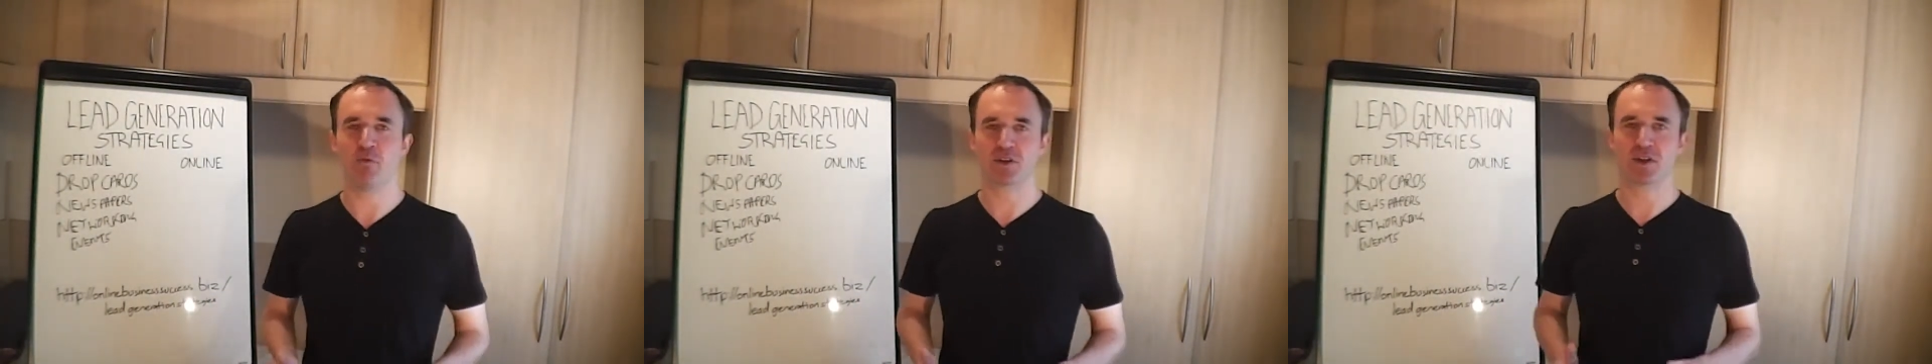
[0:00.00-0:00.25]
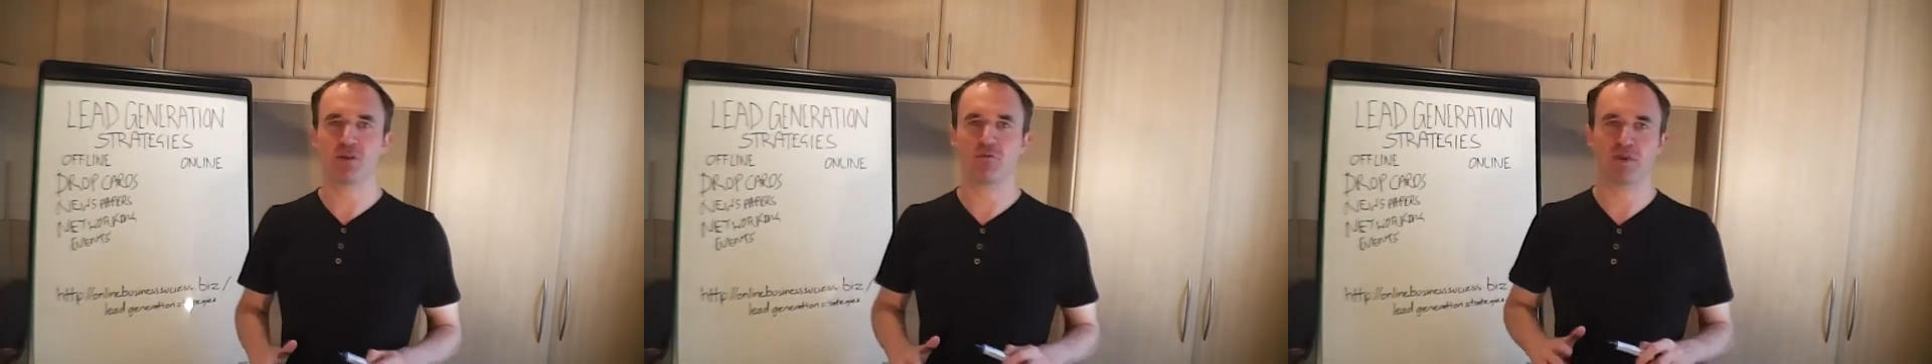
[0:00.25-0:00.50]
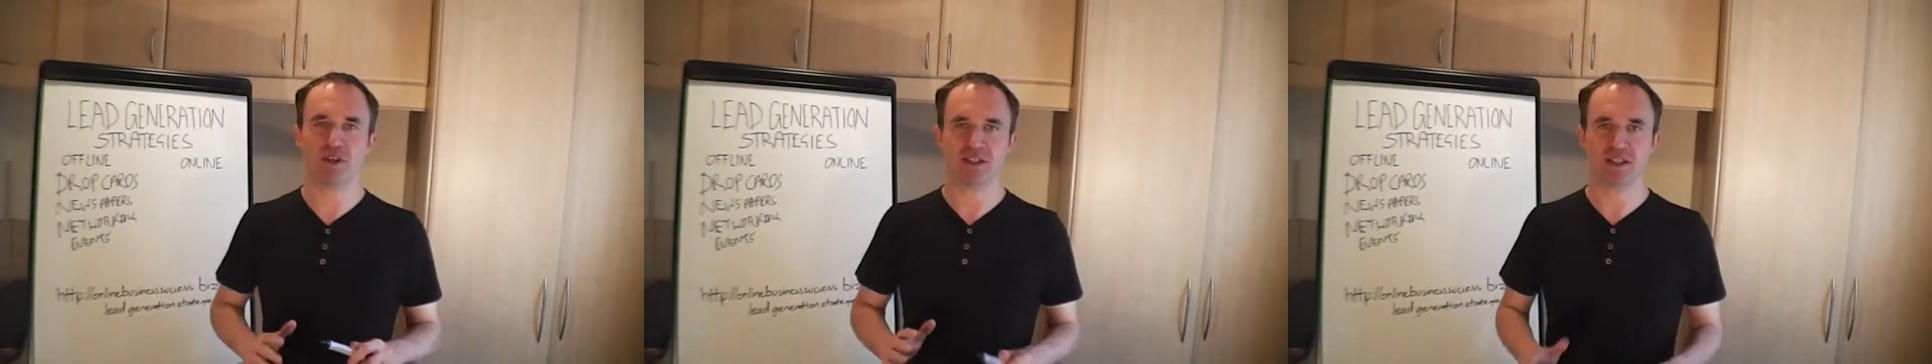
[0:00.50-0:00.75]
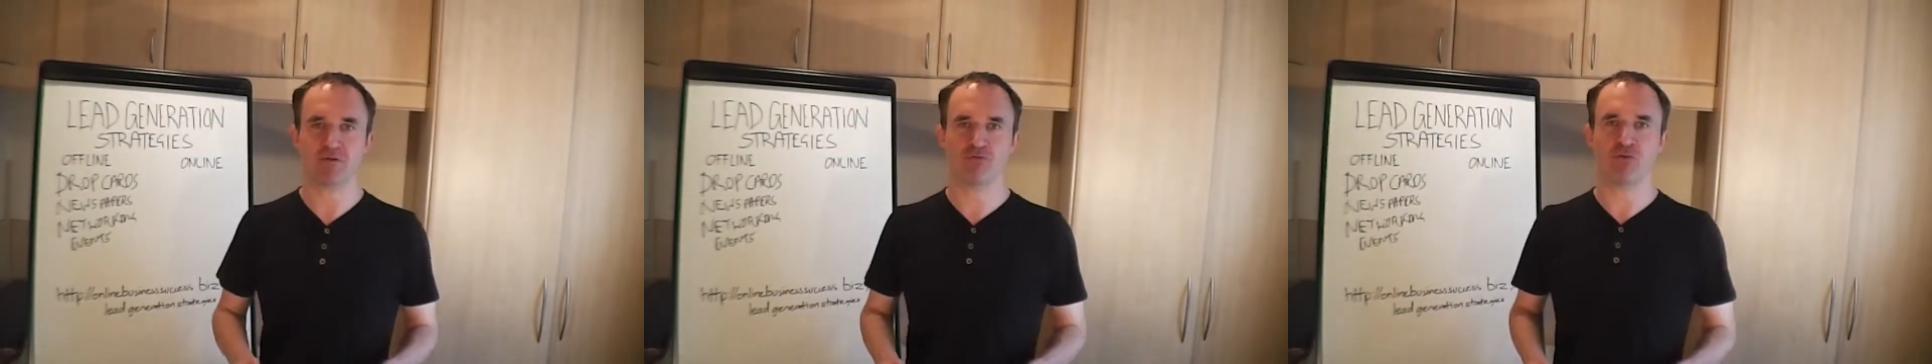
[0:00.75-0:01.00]
so the
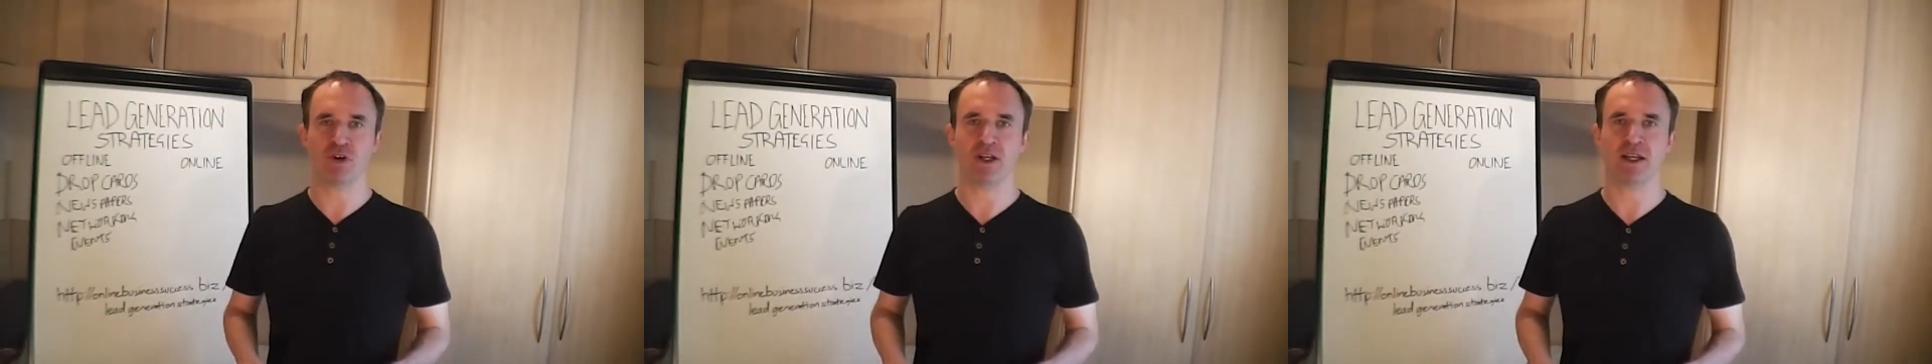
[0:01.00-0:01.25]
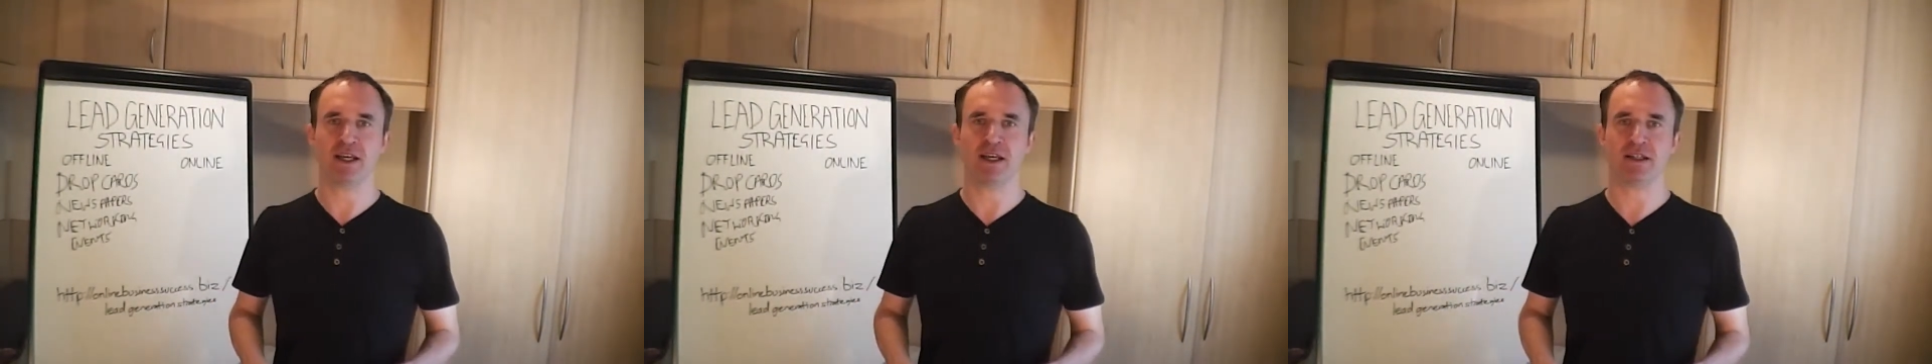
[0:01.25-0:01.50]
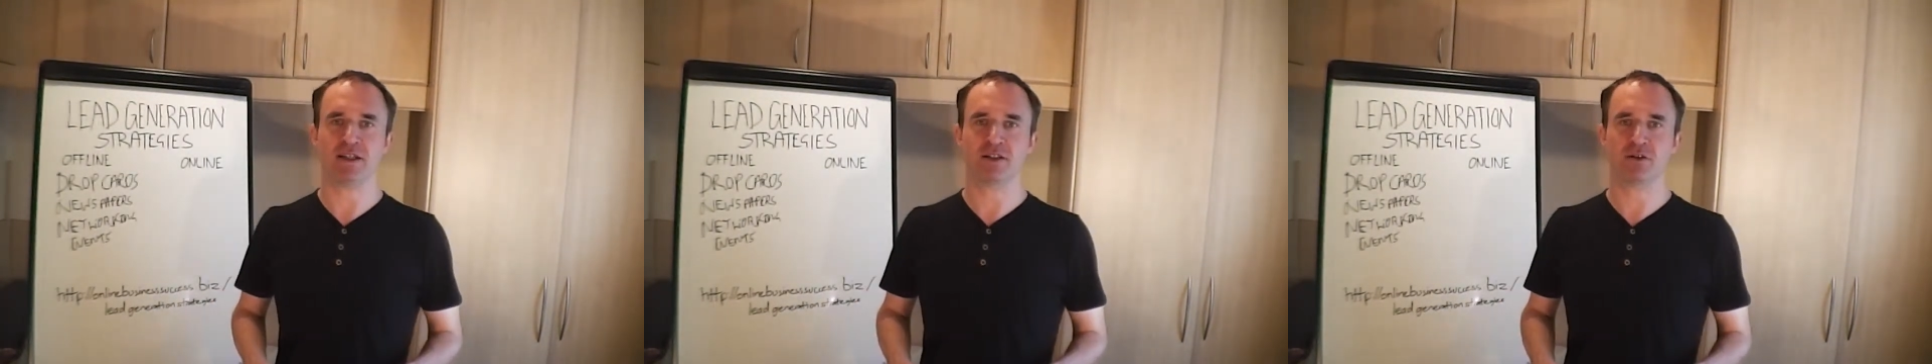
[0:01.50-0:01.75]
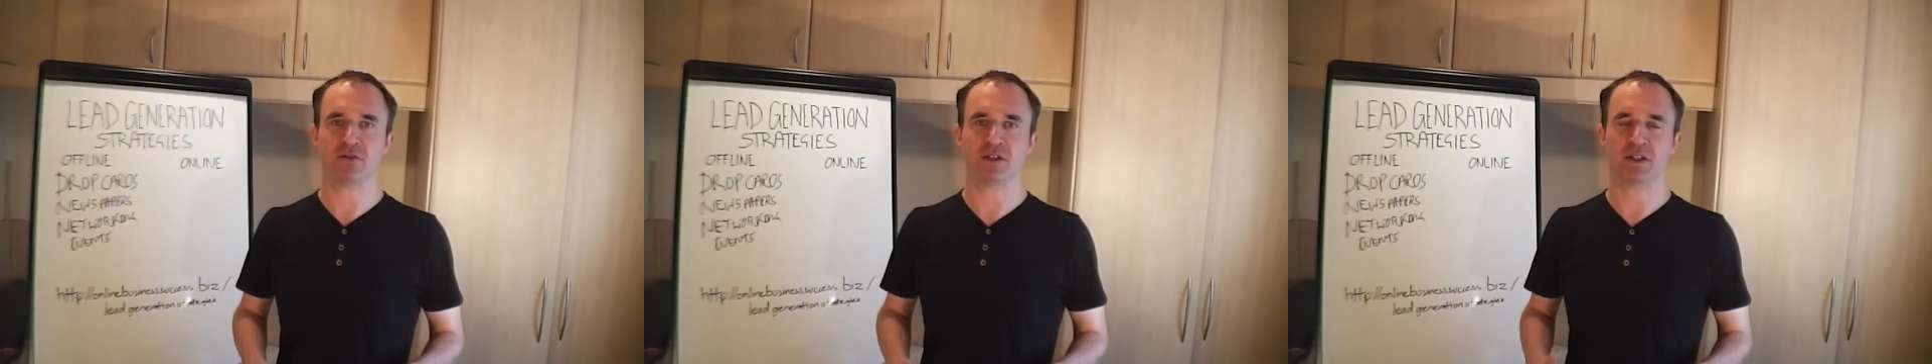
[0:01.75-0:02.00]
best thing really is
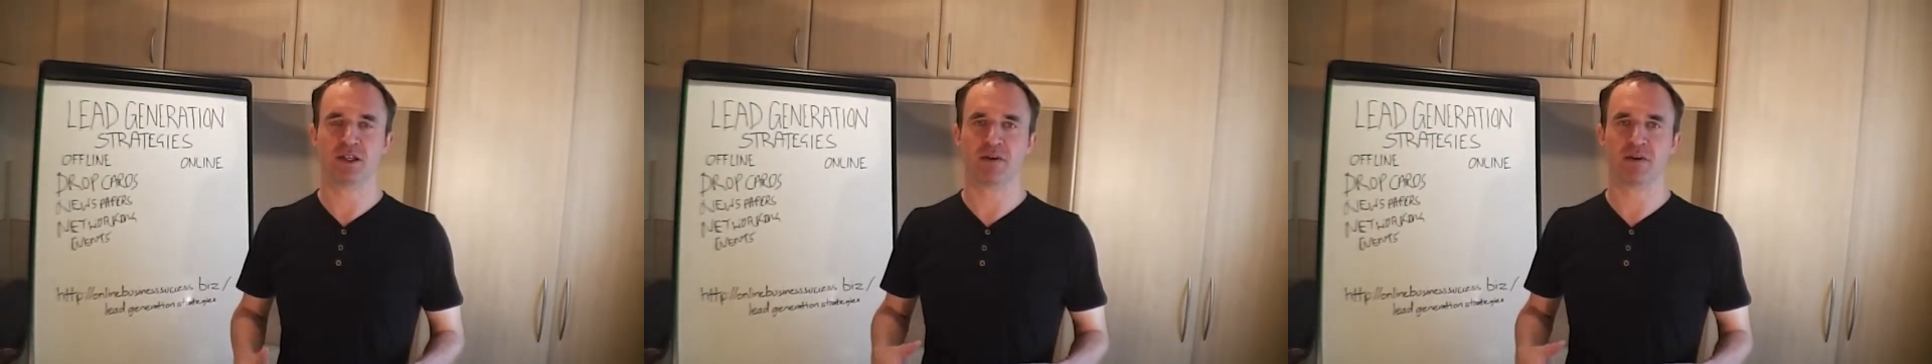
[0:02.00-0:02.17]
obviously to